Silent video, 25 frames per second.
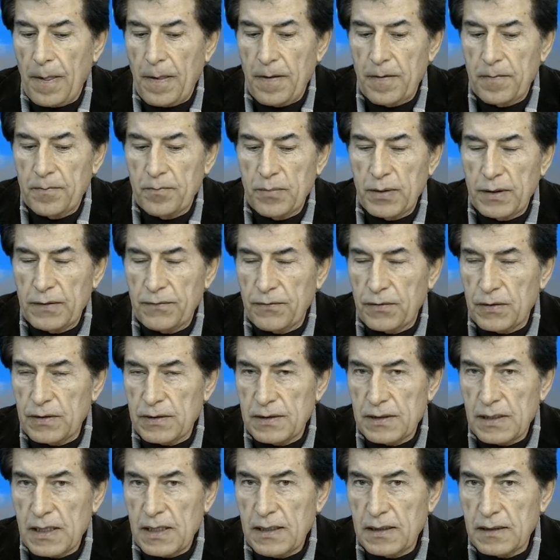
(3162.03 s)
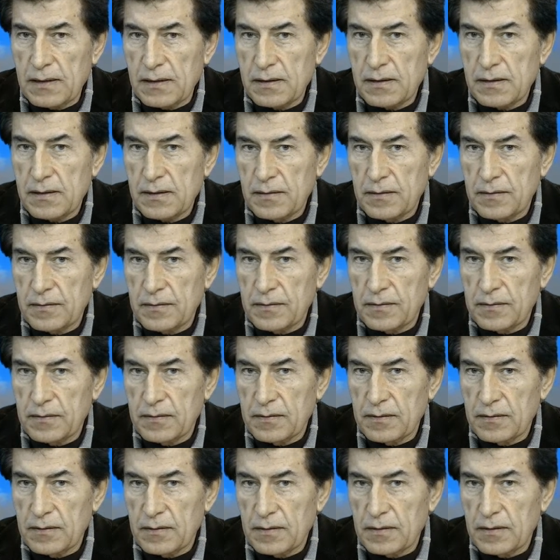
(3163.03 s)
But for science,
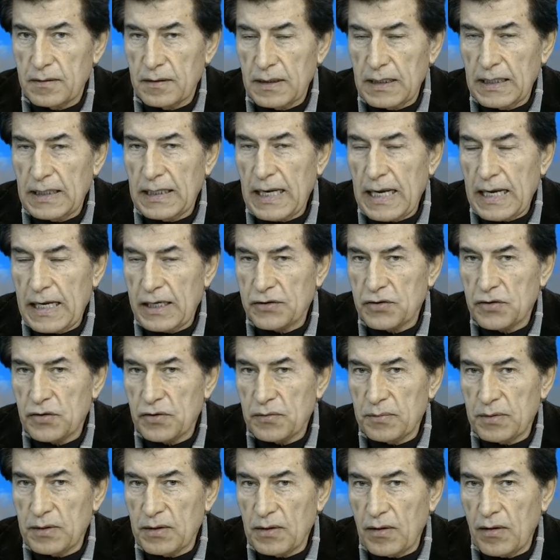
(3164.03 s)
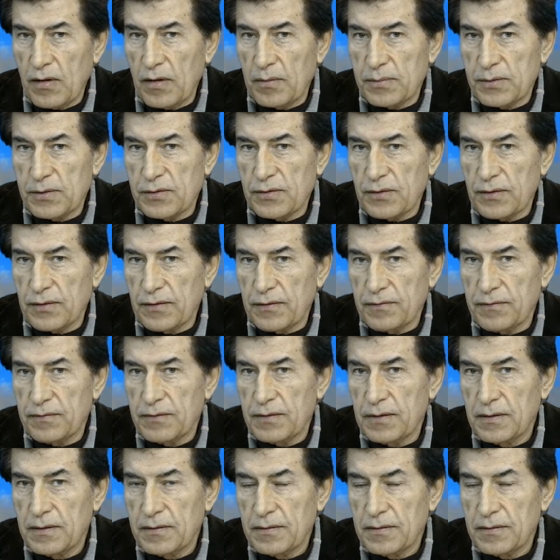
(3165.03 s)
it has to be observed.